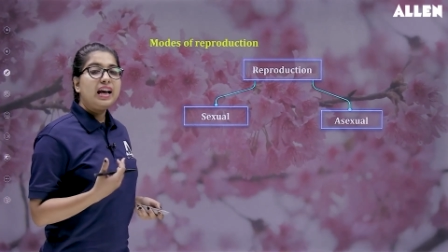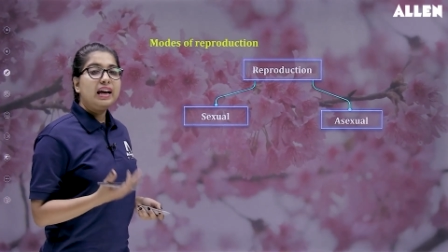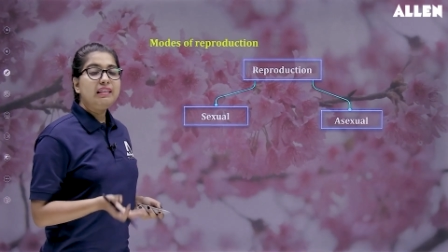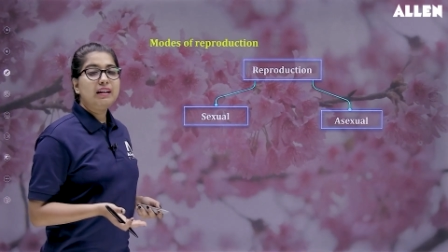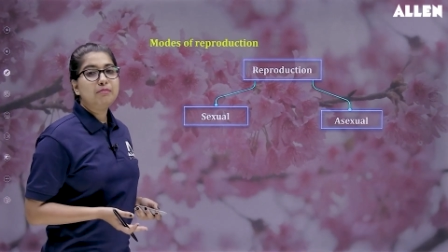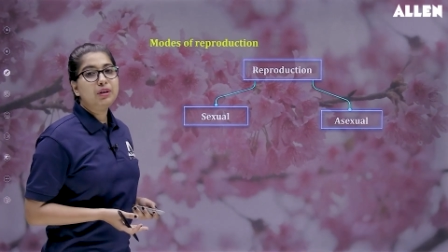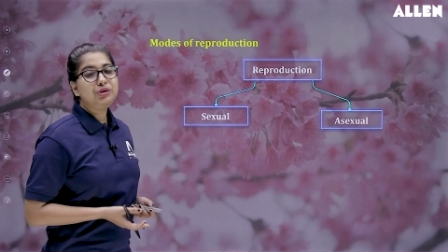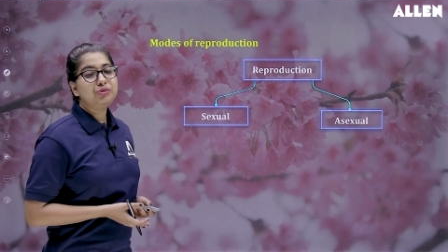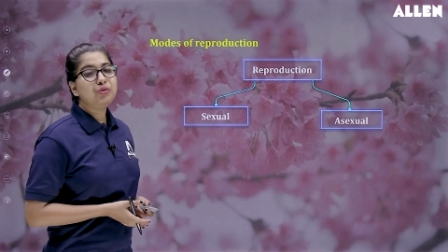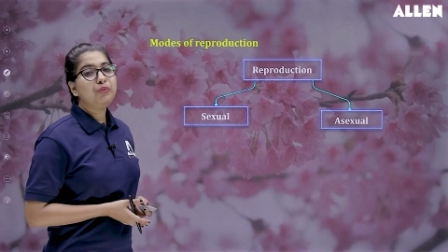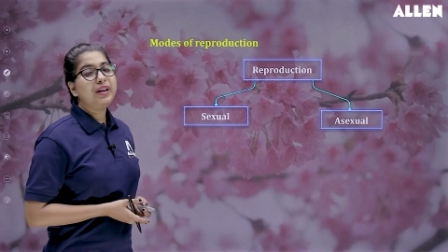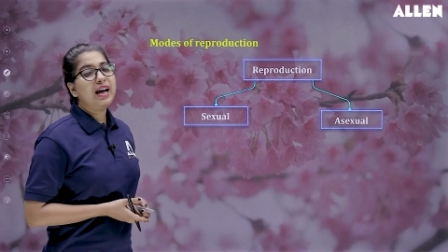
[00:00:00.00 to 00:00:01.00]
and number
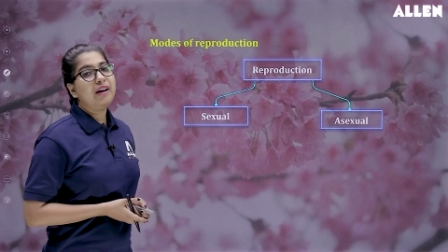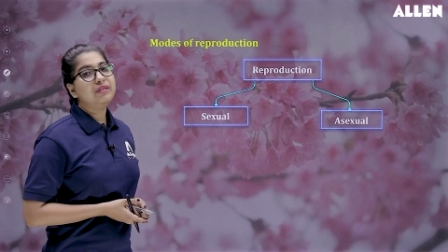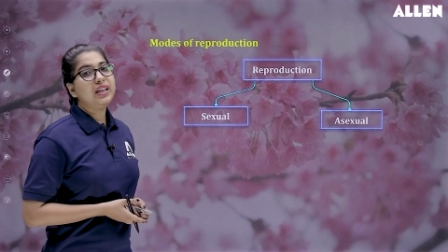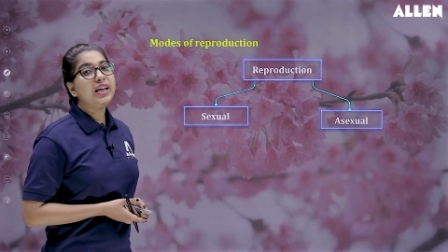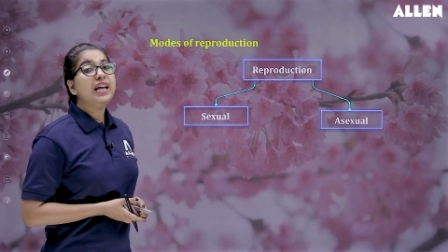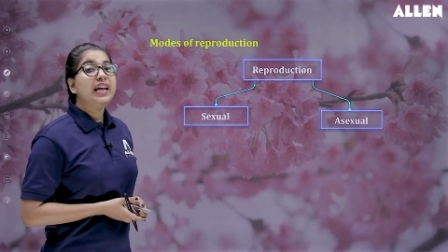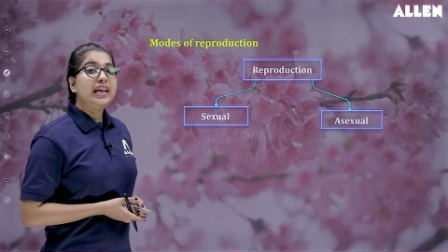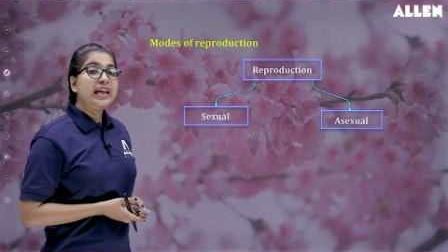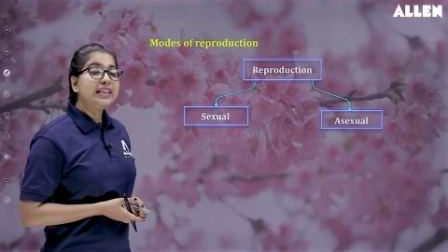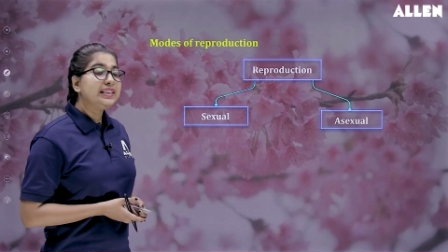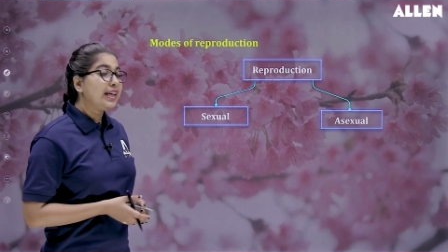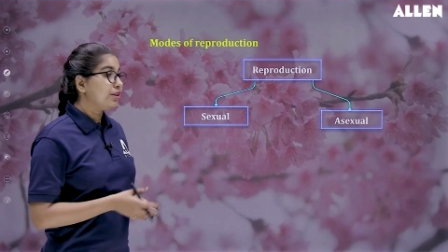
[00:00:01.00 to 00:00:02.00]
two, we have the
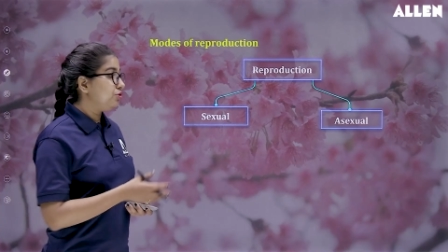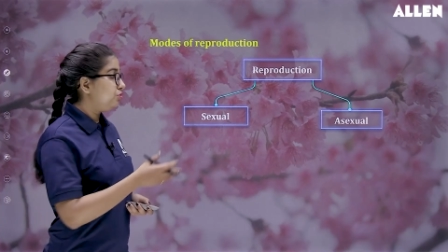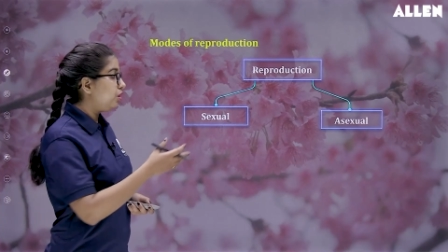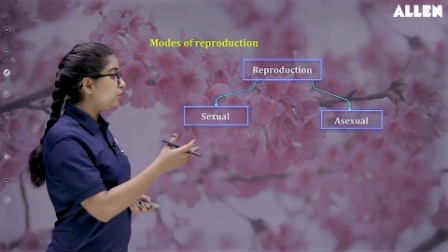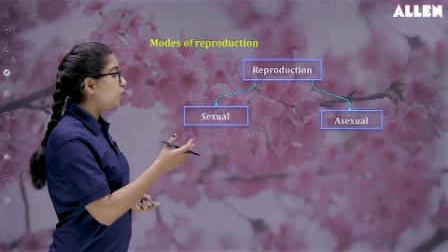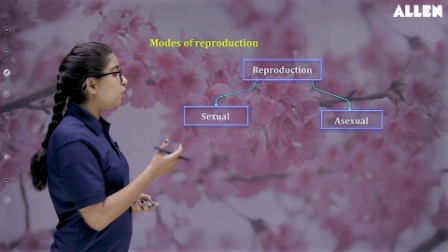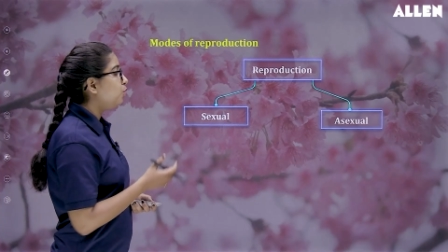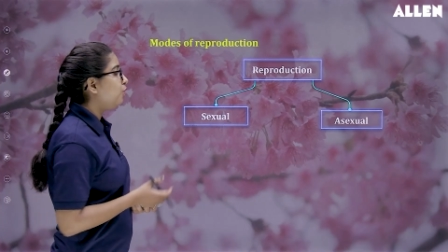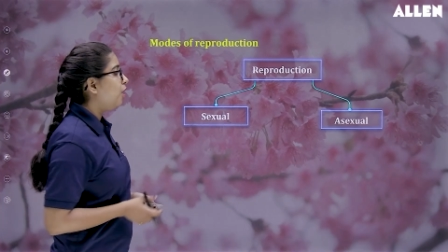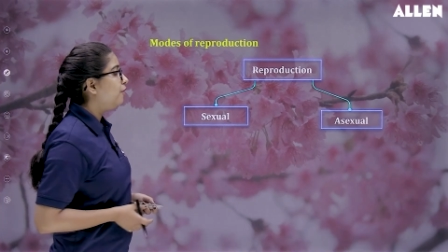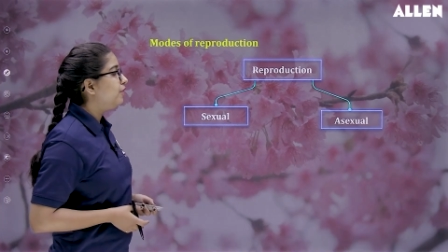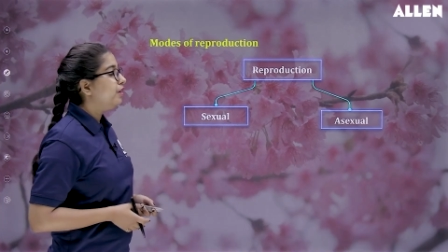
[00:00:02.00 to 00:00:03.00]
asexual mode of